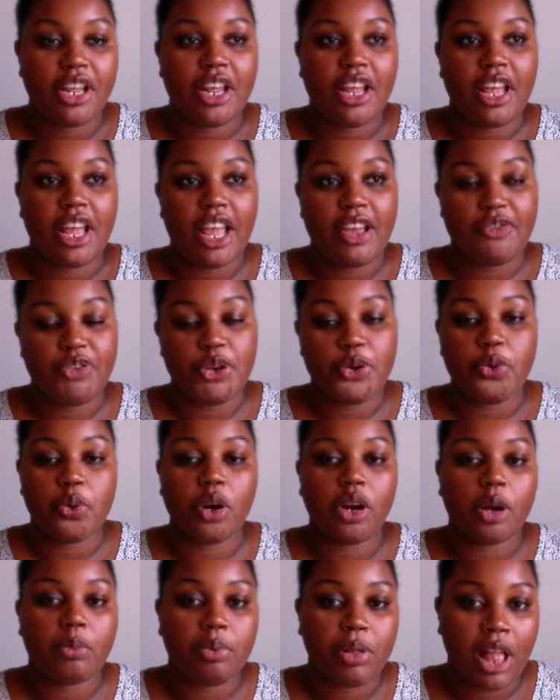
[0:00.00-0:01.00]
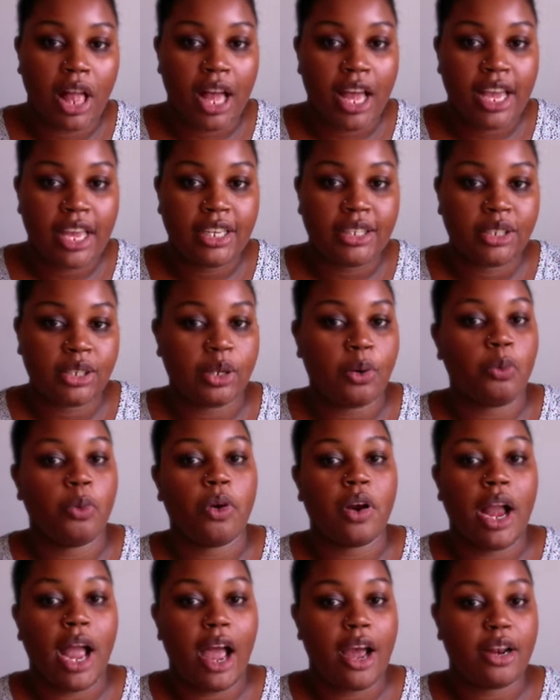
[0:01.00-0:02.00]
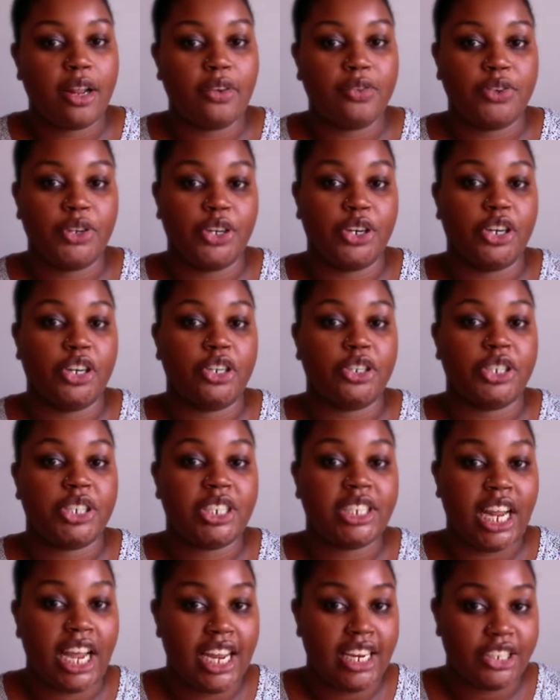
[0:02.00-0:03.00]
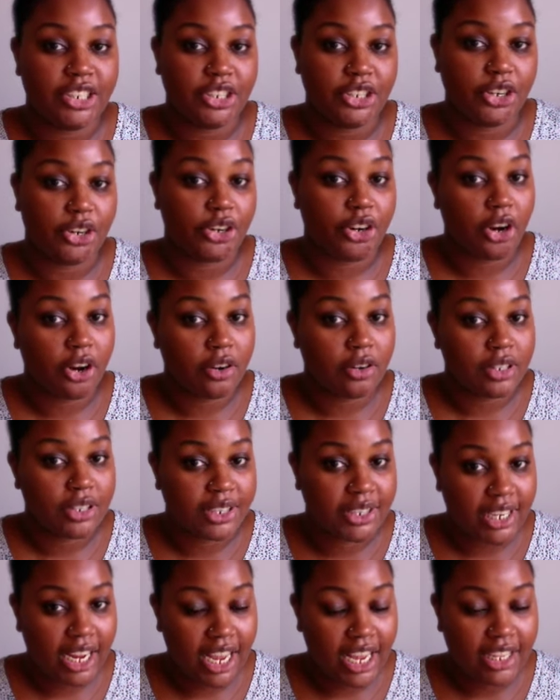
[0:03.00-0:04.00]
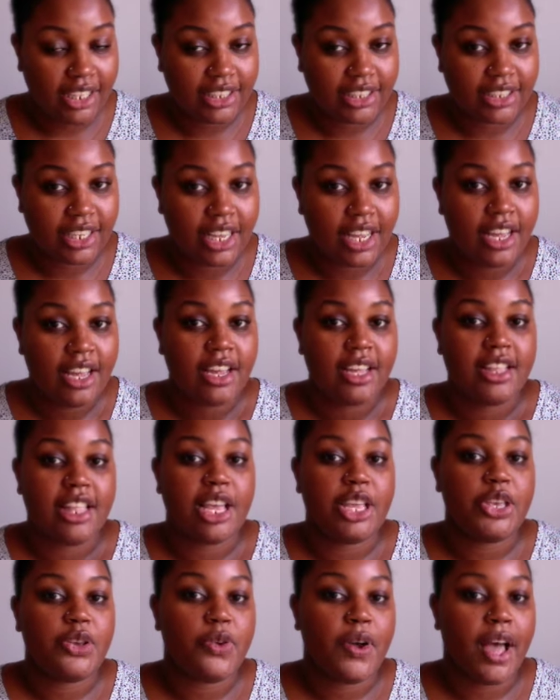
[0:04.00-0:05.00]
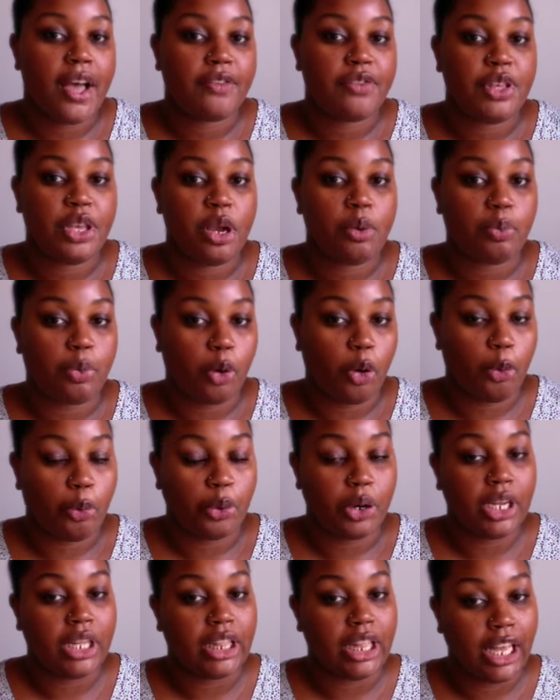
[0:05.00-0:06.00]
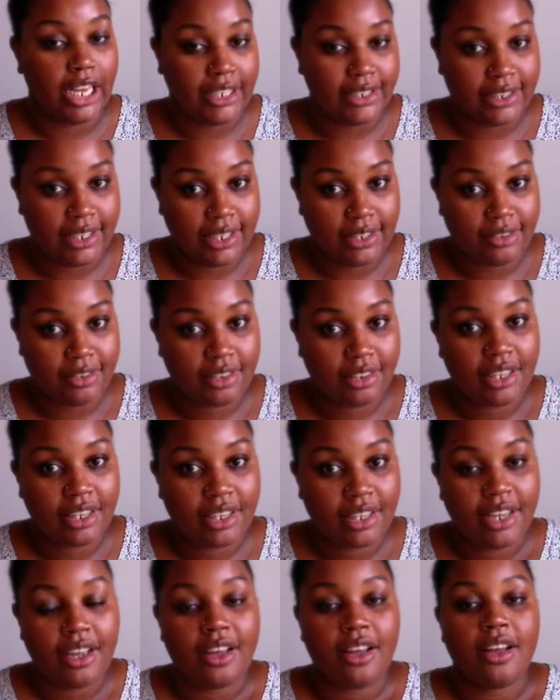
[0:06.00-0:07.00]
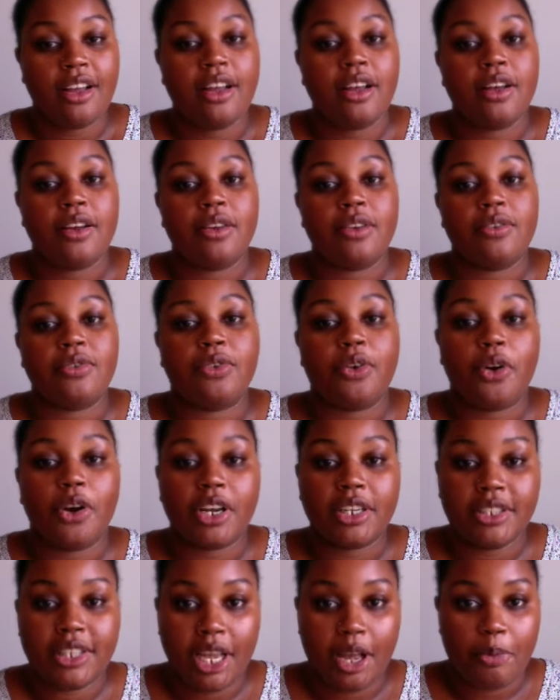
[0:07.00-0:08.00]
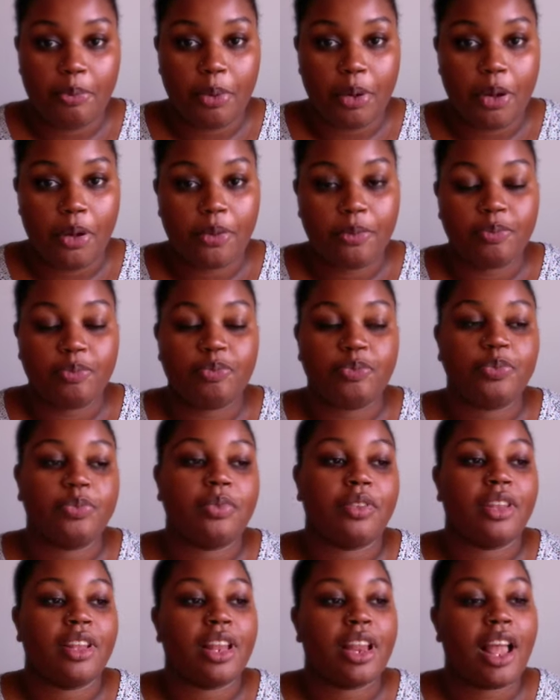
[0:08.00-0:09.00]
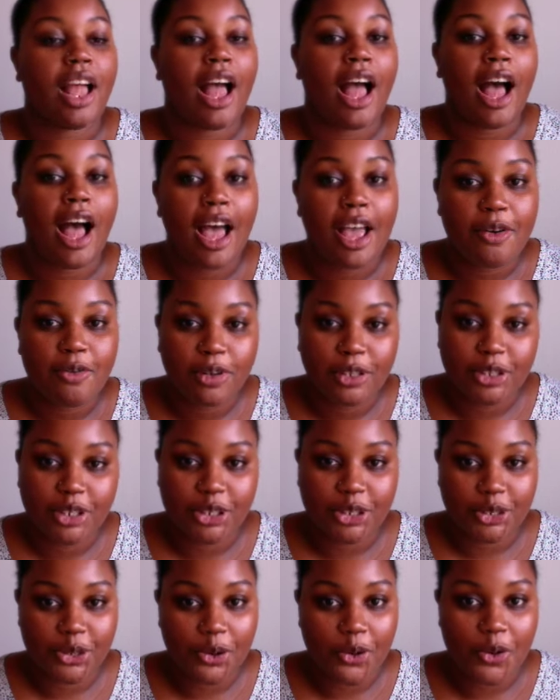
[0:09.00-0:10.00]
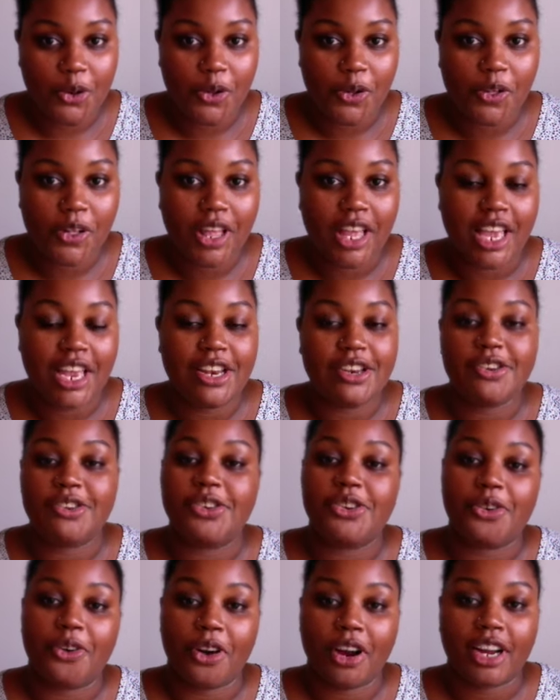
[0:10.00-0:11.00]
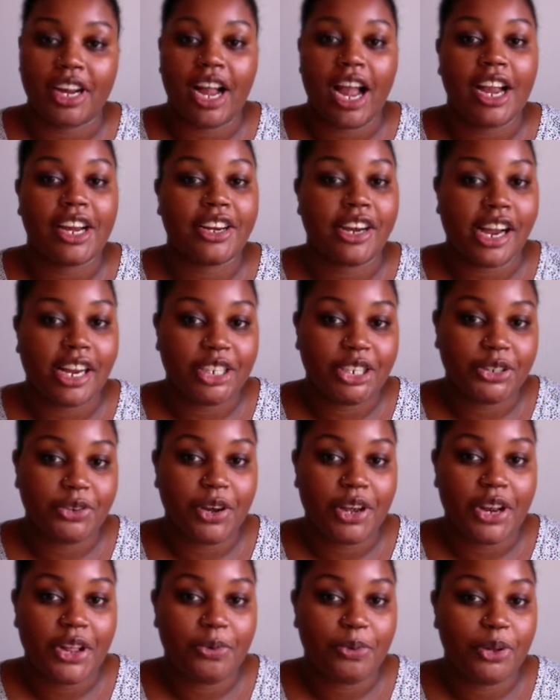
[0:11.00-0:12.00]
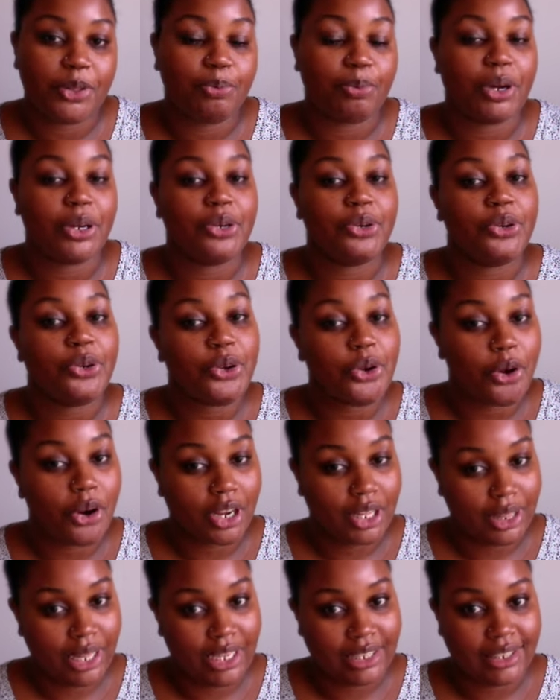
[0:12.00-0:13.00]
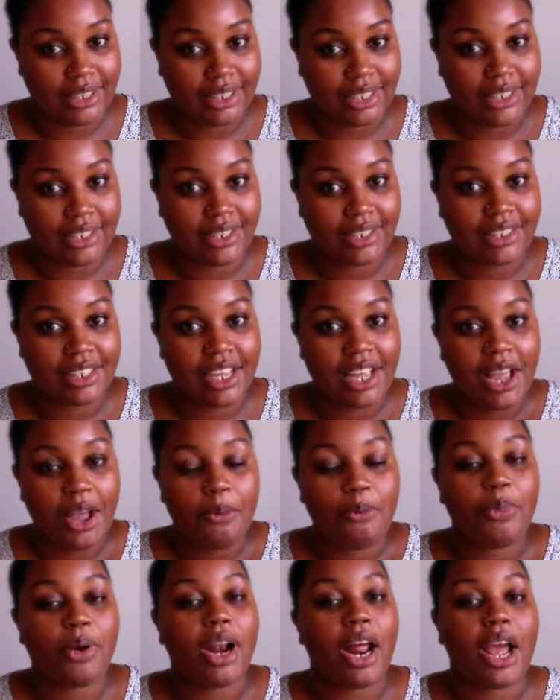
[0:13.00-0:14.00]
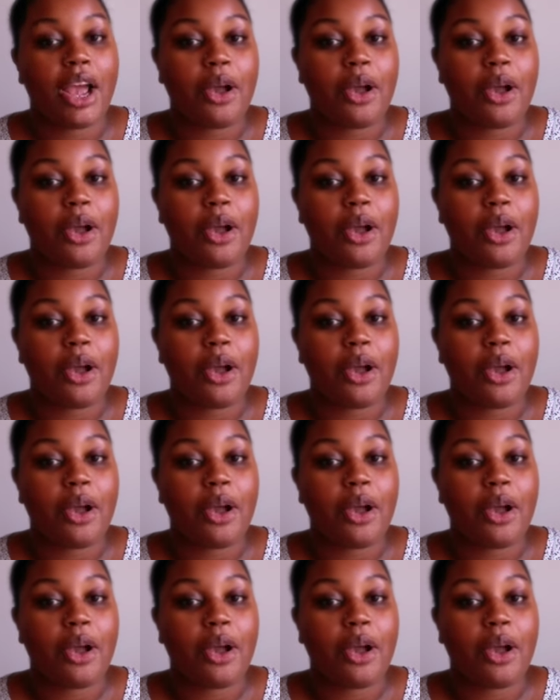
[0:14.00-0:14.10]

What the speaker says: if you are applying somewhere out of your state, your current state, that you have the appropriate license. For example, I went to school in New York. I graduated with my New York license, but I